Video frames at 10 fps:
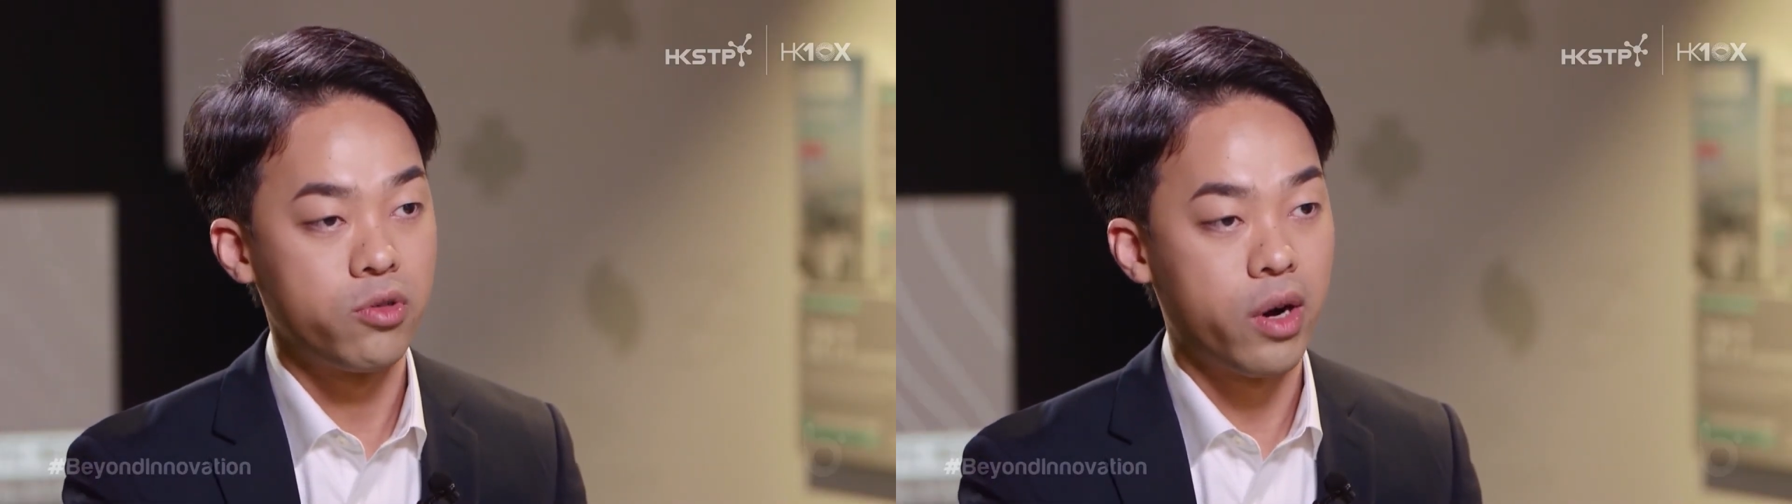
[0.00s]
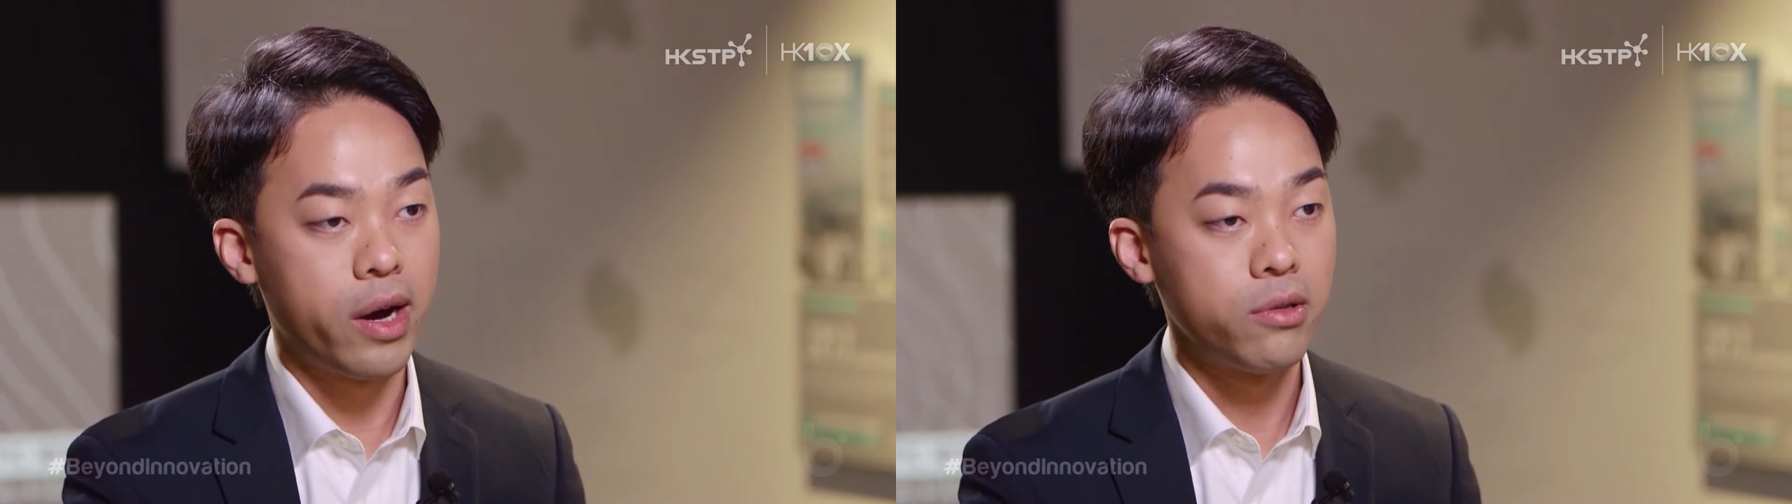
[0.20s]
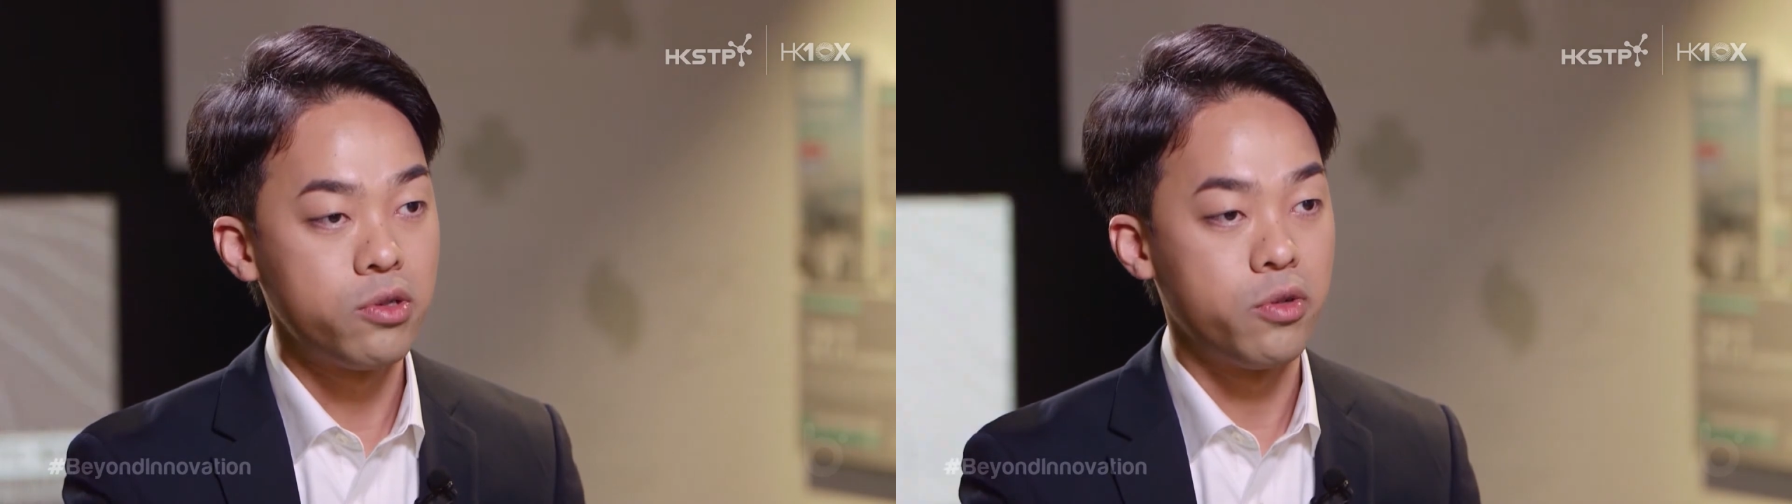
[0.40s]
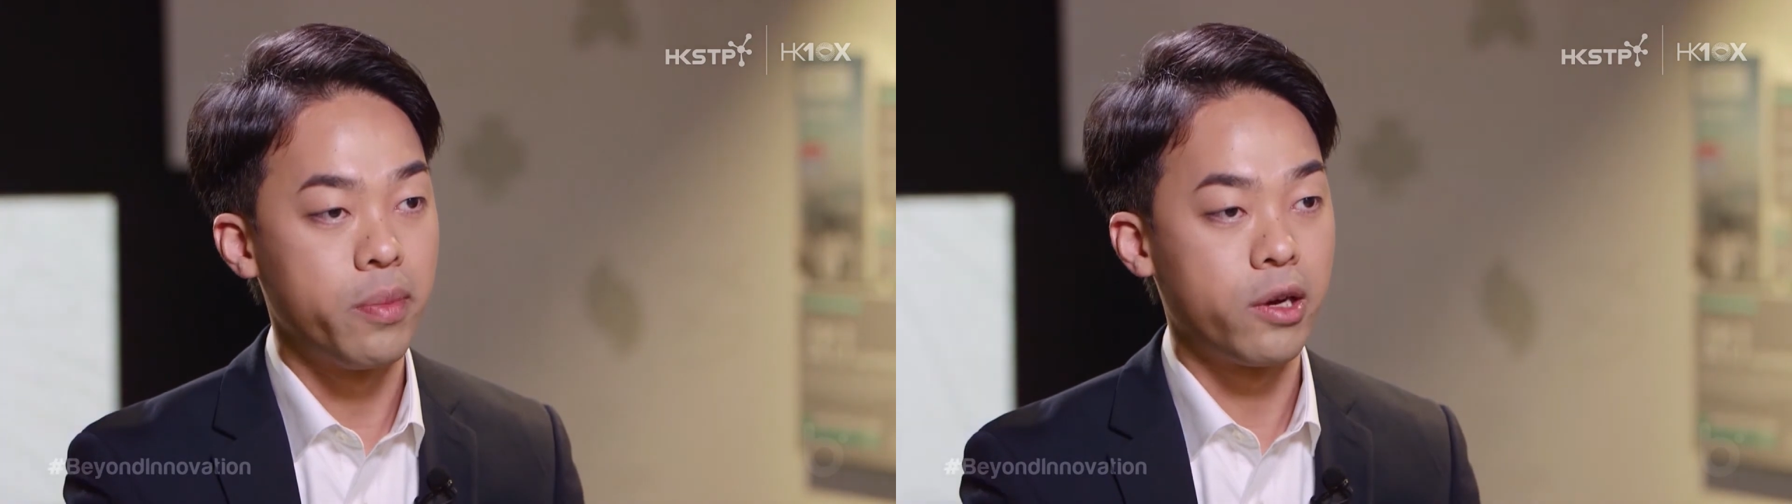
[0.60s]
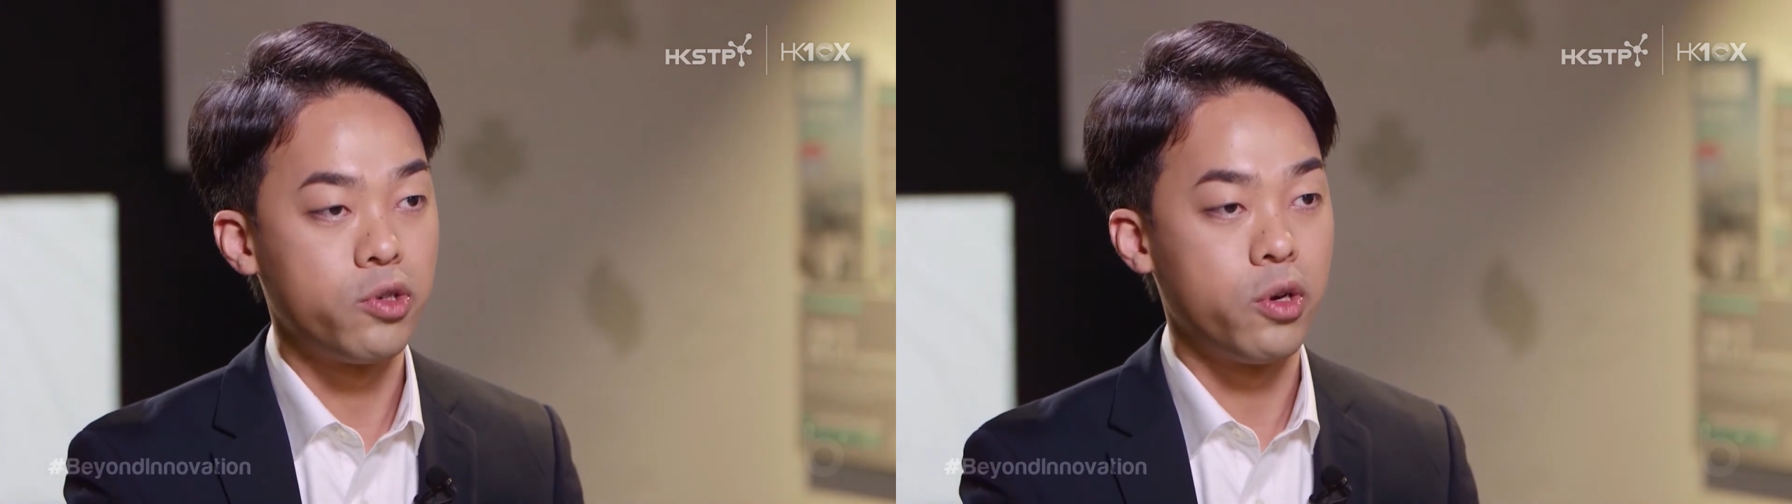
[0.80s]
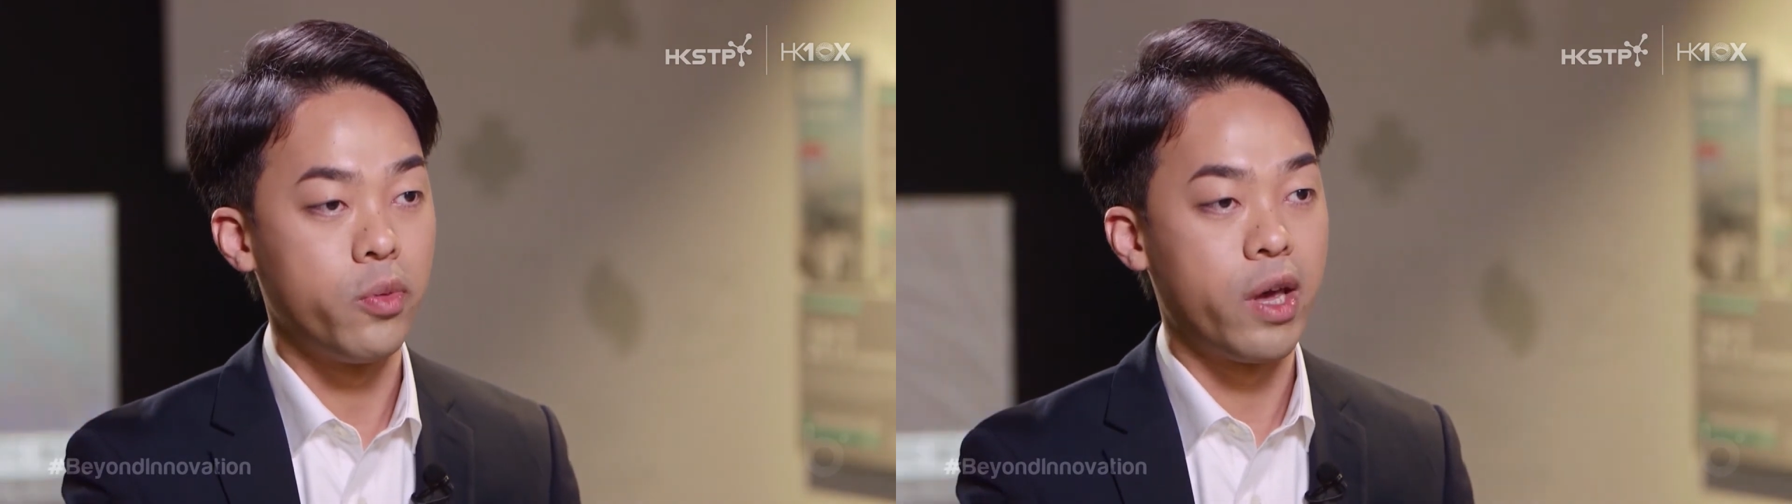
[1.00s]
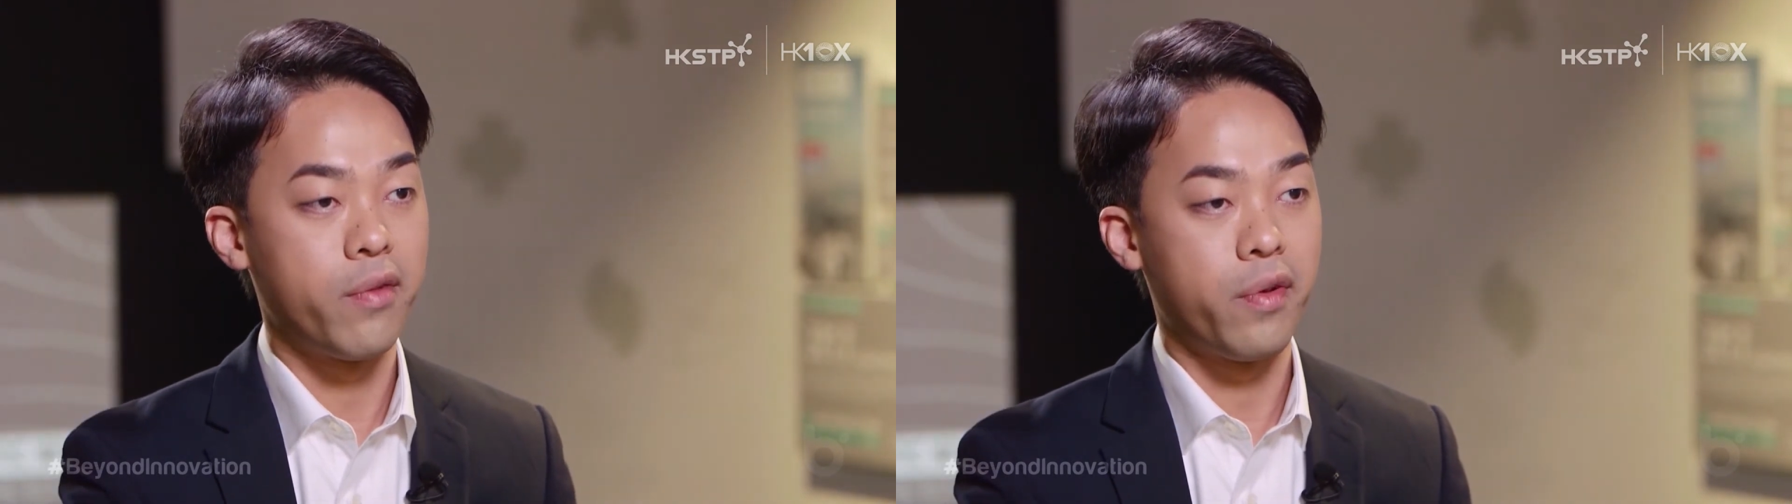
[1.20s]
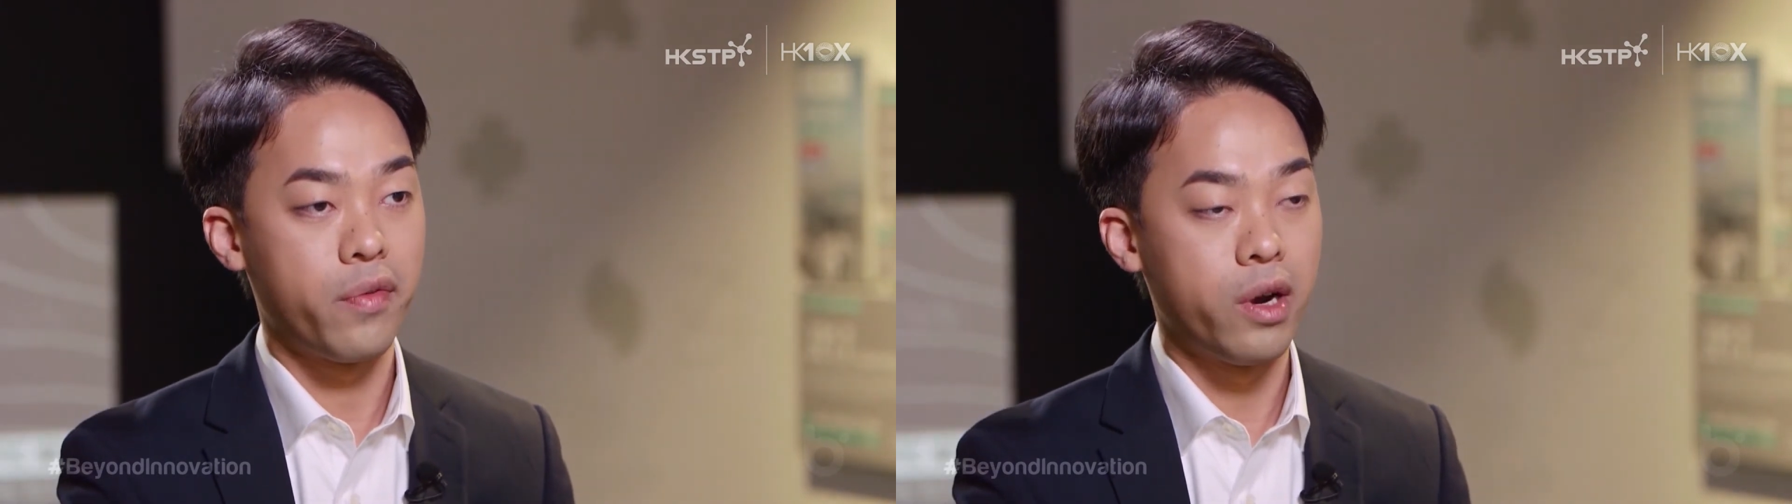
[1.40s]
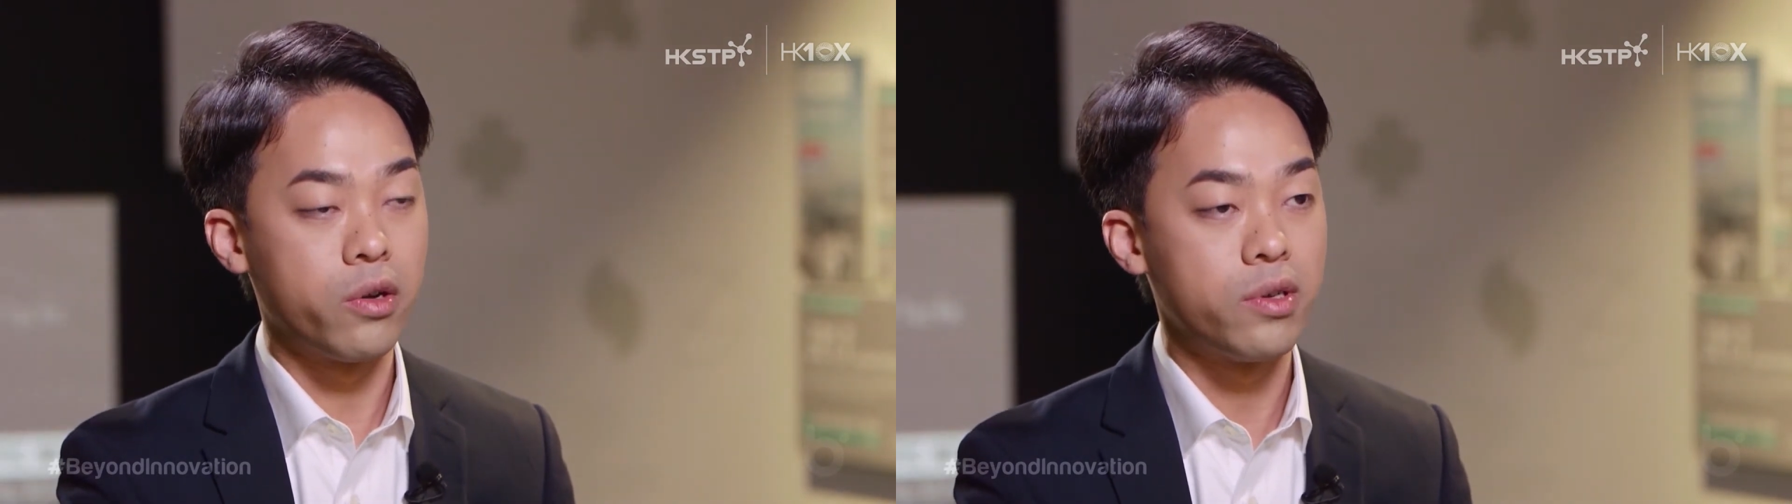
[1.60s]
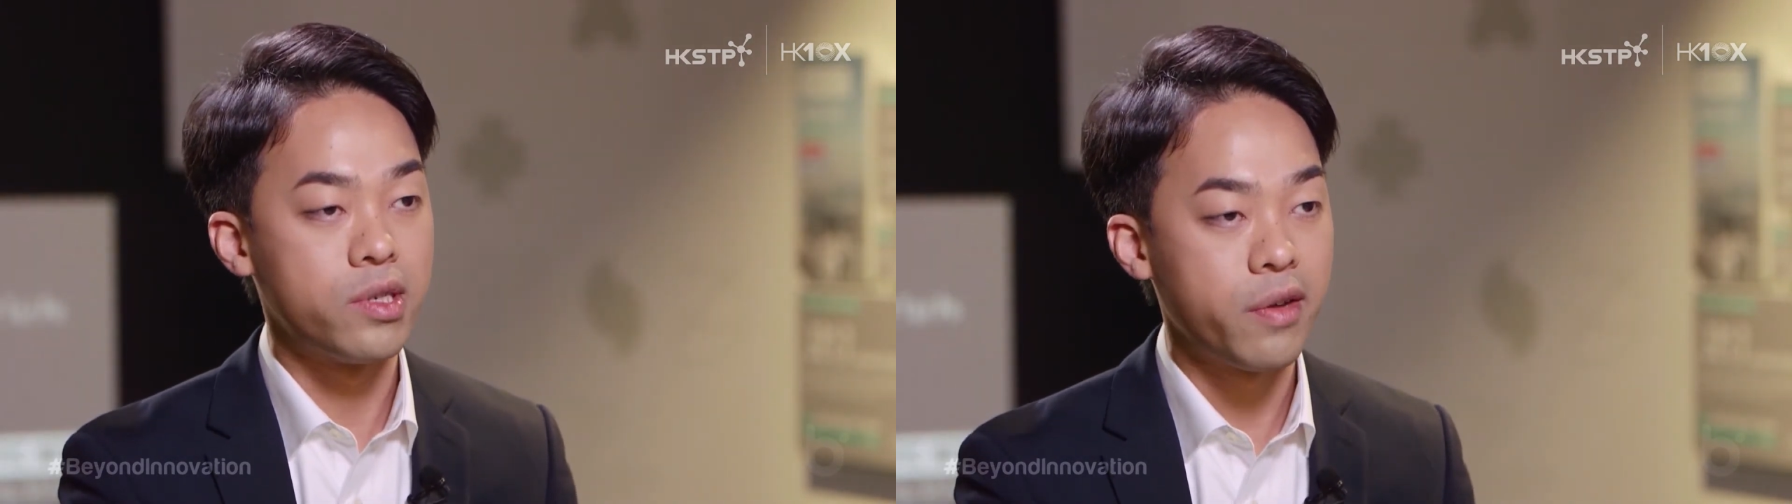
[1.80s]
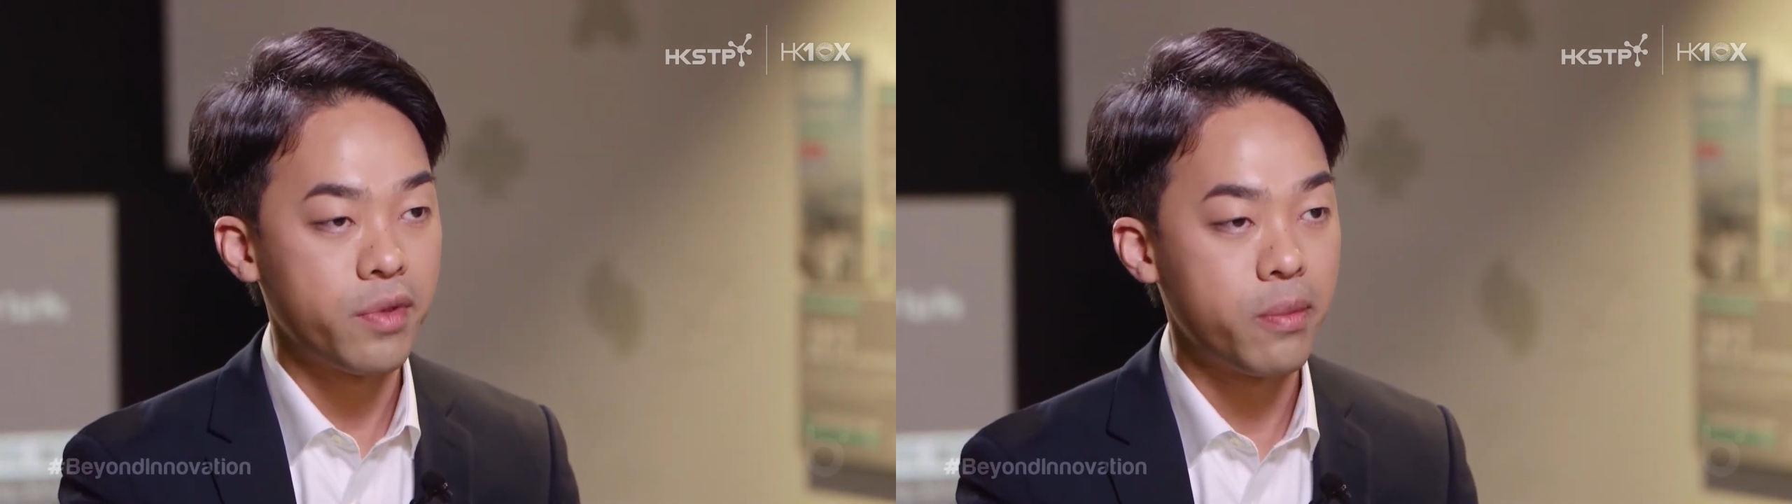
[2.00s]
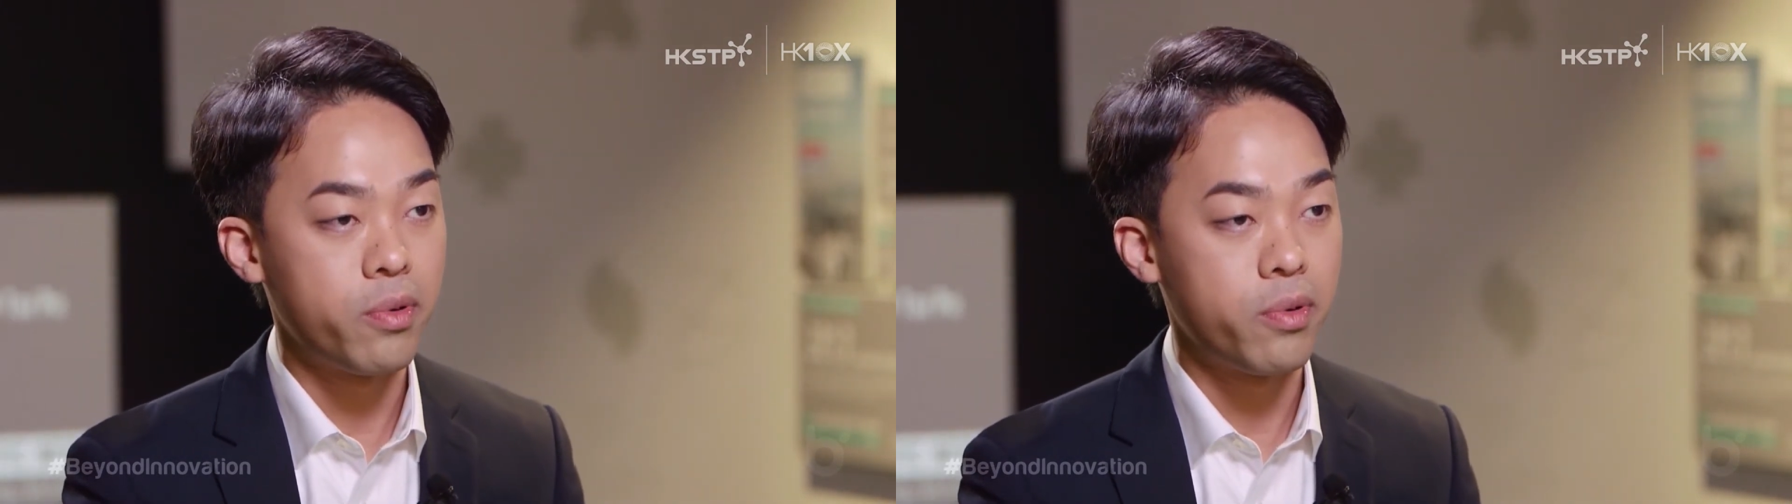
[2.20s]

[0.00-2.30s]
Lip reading: trials to make sure we have a very good safety